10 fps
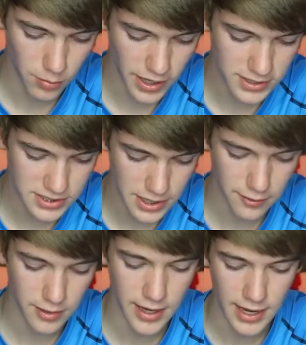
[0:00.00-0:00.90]
Obey
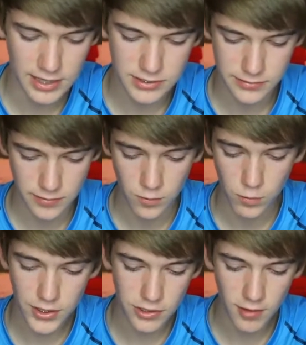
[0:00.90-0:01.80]
Sierra asks,
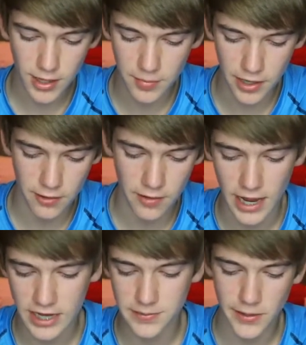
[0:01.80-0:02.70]
What do you like better,
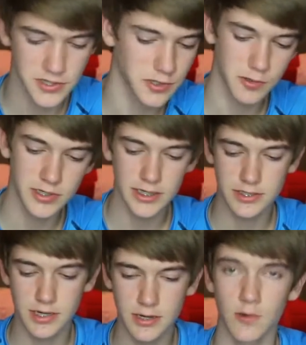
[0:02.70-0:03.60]
Xbox
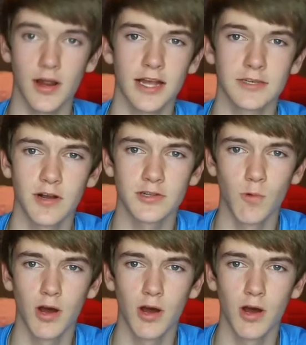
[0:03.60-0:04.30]
360 or Xbox